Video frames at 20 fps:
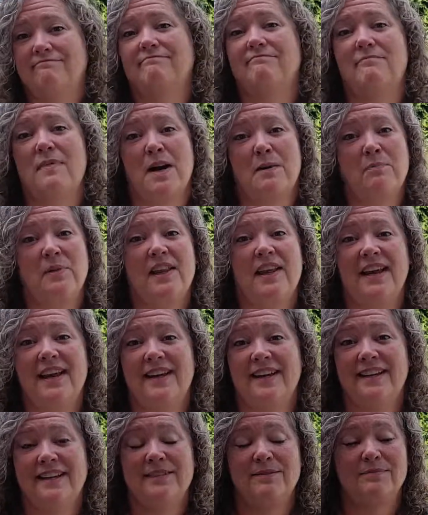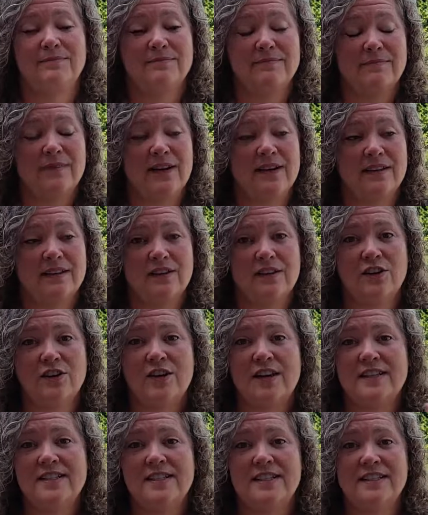my plan and the
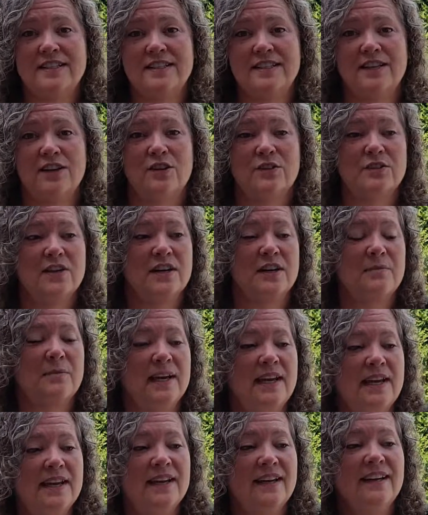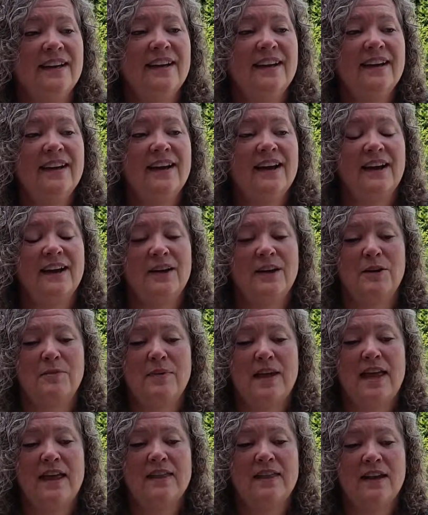craziness that goes on in my head,
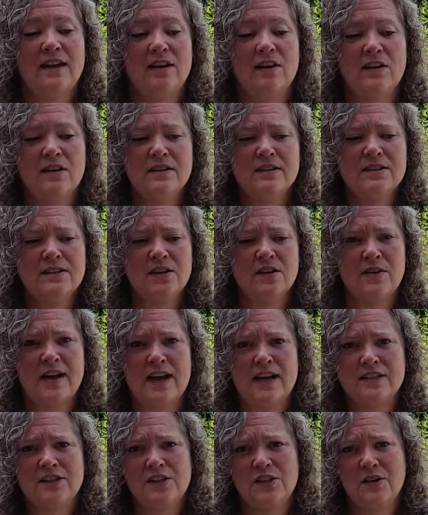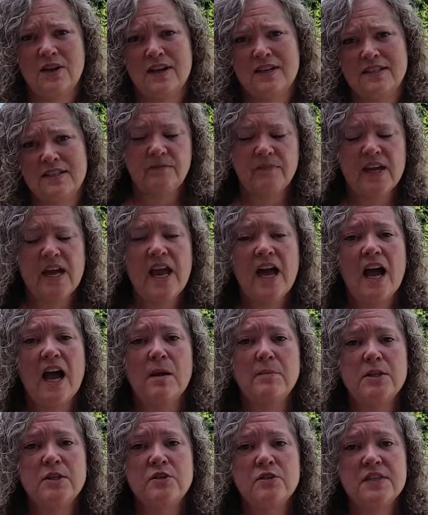and then also ask you guys,
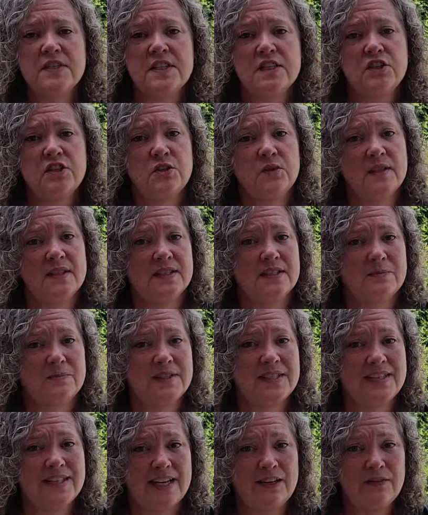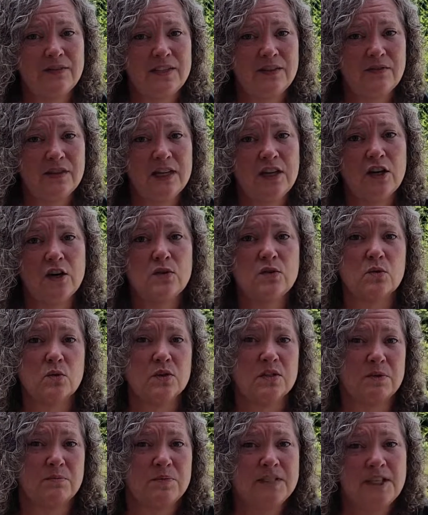I'm interested in doing some safety videos or
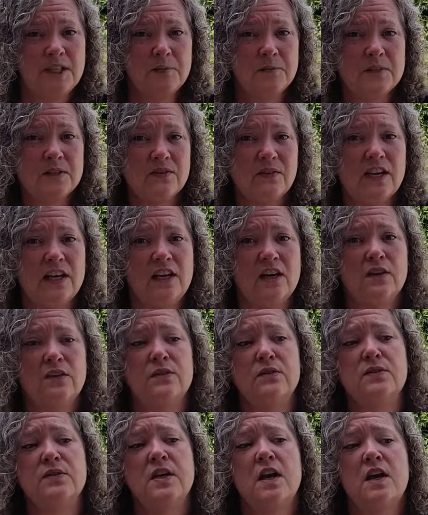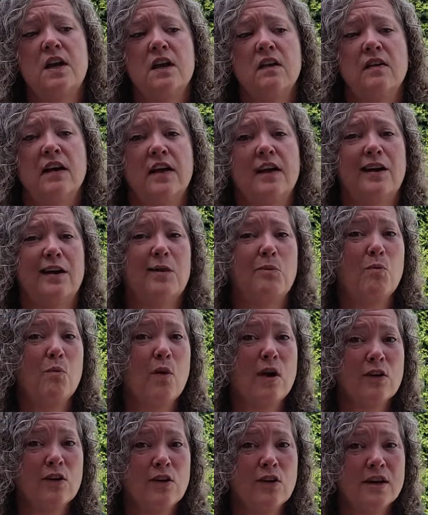some tips videos, like
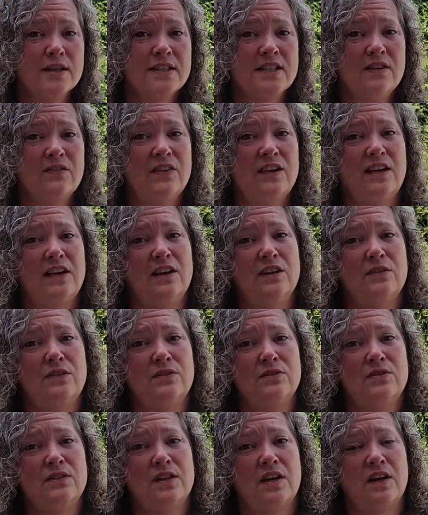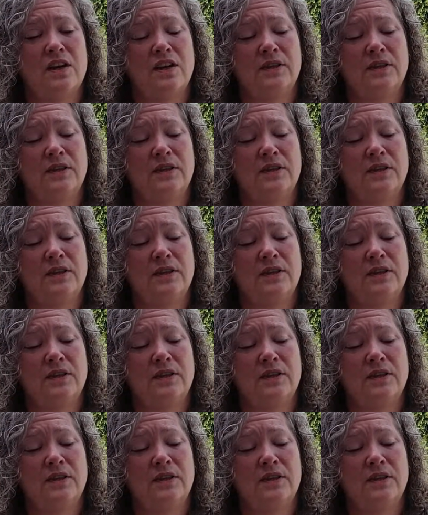water crossing videos,